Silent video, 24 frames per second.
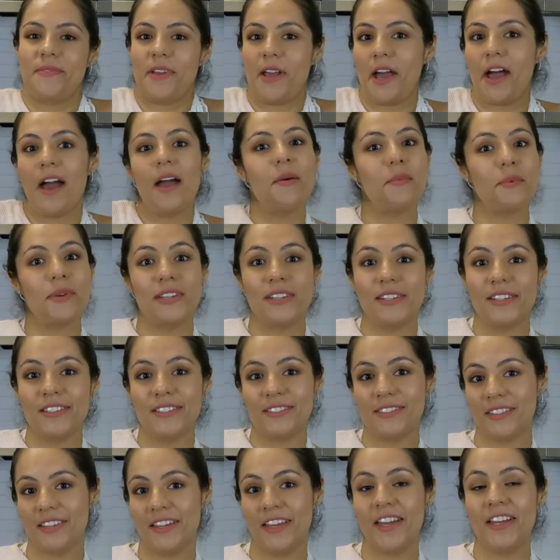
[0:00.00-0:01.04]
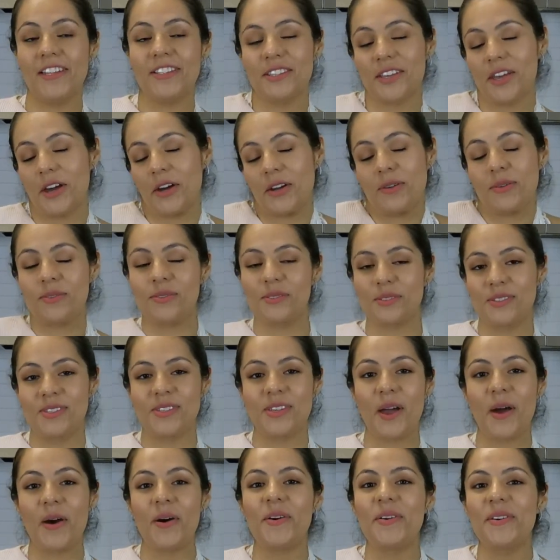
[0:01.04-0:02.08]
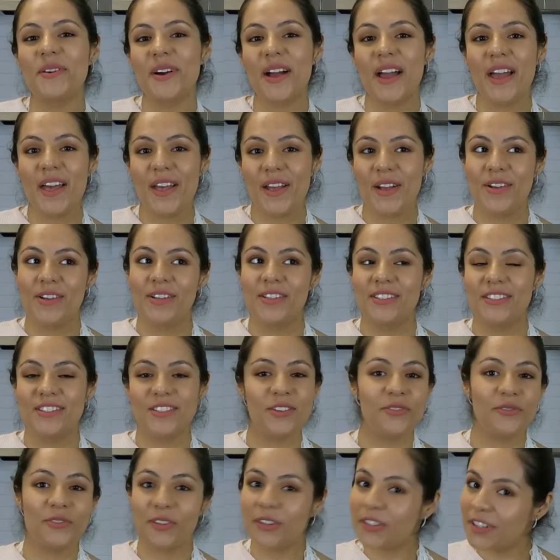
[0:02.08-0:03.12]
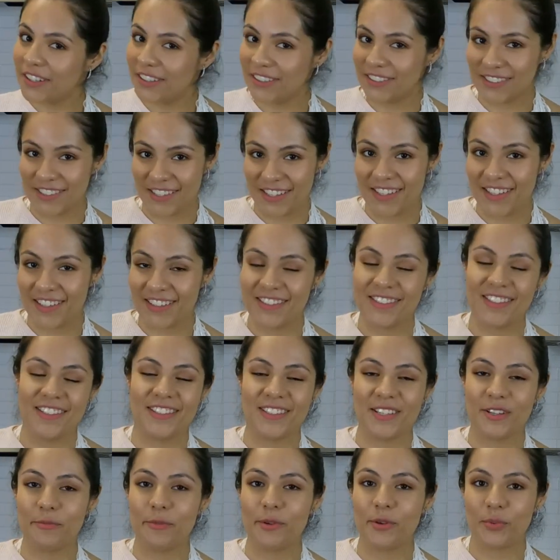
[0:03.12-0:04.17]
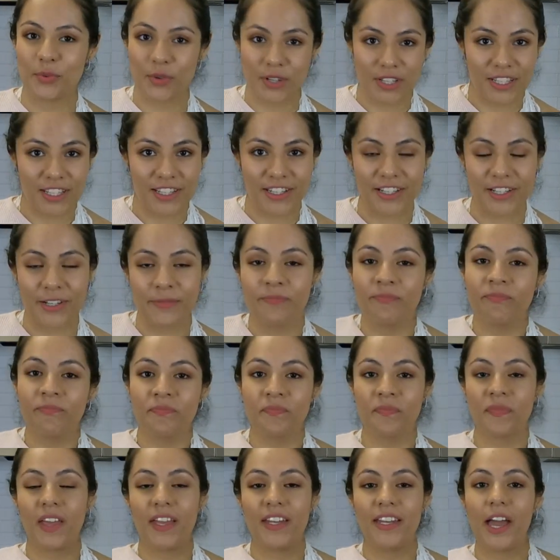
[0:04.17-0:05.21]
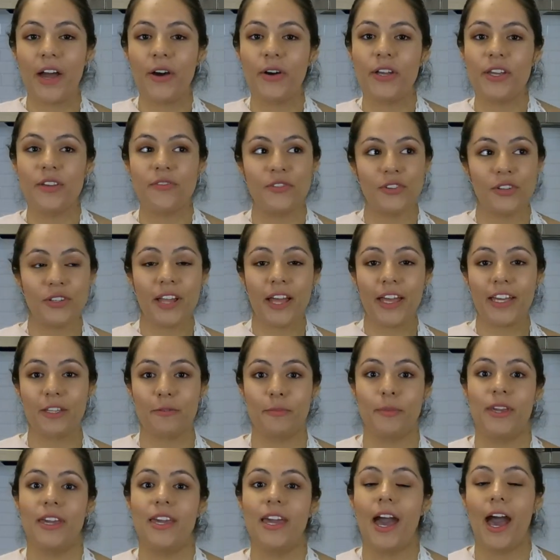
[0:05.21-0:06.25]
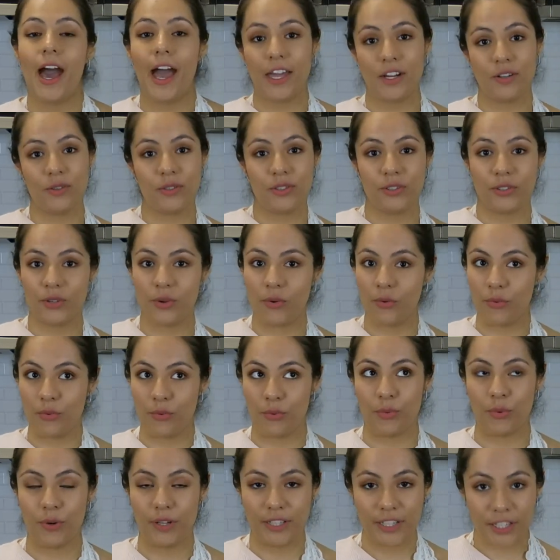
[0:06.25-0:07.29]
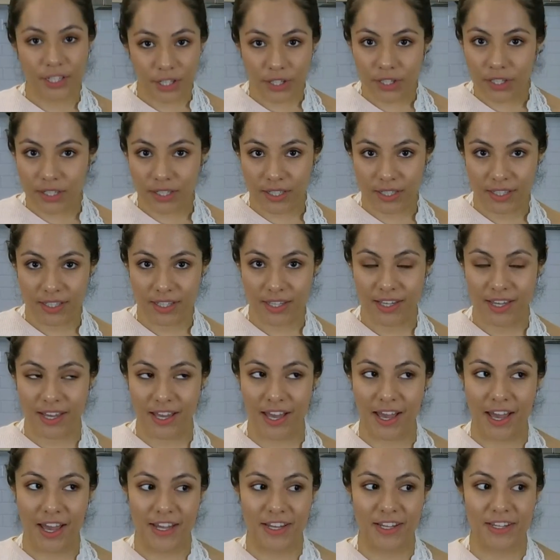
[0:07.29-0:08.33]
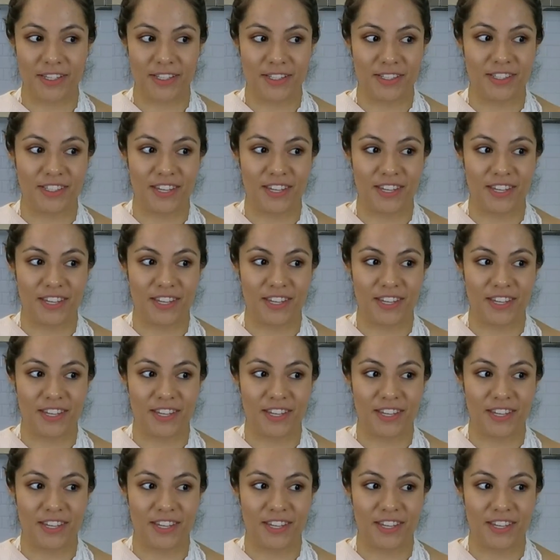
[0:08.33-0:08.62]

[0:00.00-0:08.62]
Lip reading: I mean, it's good. So don't feel guilty because it's going to be really good. Now, if you're like me, I don't really cook. I